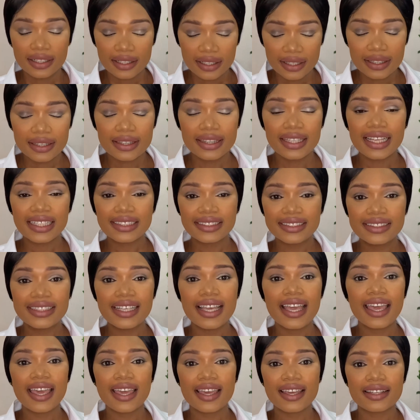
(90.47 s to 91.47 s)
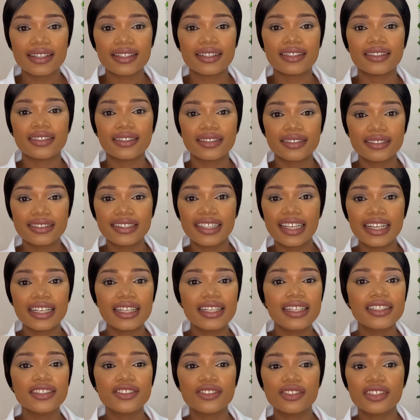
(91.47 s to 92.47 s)
let air get
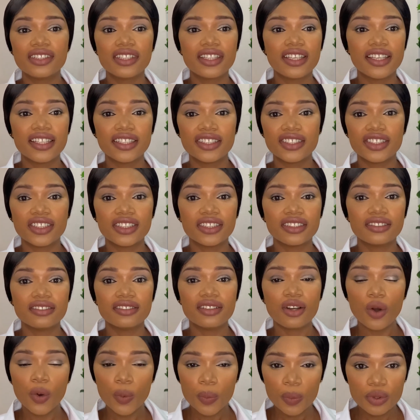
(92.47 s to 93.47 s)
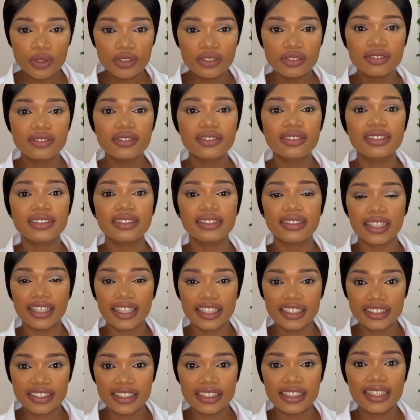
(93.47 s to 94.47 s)
into the kitchen. Open the
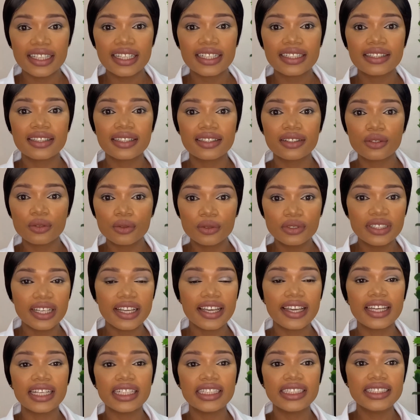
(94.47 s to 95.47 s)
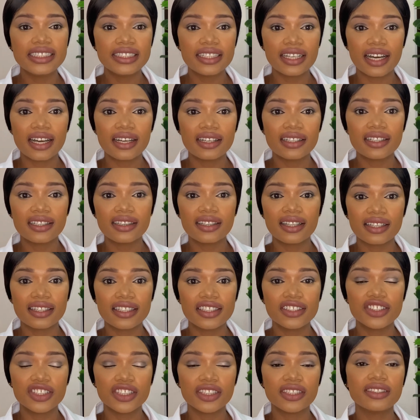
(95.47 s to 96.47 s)
kitchen, let the old air in the
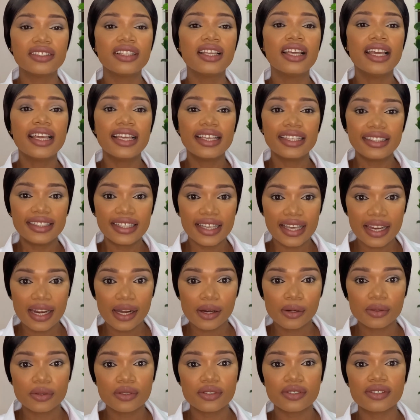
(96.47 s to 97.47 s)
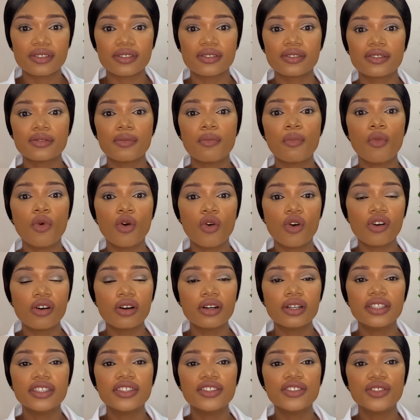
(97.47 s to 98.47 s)
kitchen get out more,
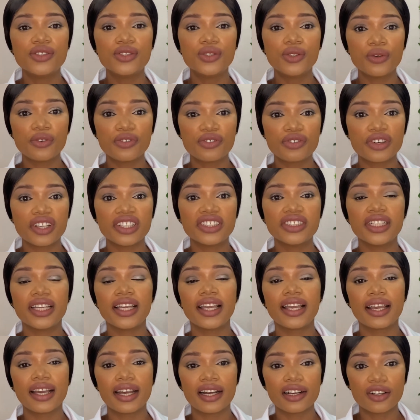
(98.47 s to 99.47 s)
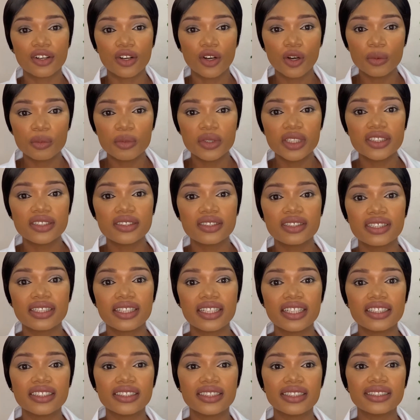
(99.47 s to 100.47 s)
so fresh air can come into the
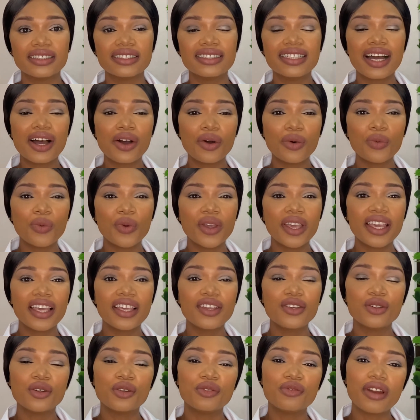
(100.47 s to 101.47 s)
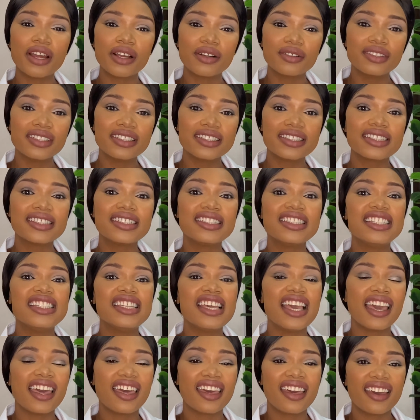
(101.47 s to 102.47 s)
kitchen. That way you're regulating the
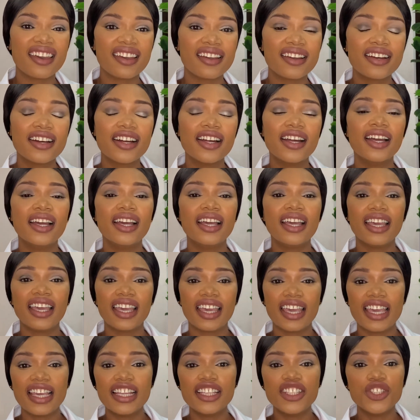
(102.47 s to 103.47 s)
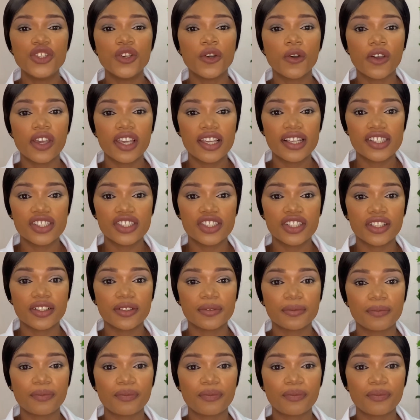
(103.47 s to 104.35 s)
air in your kitchen.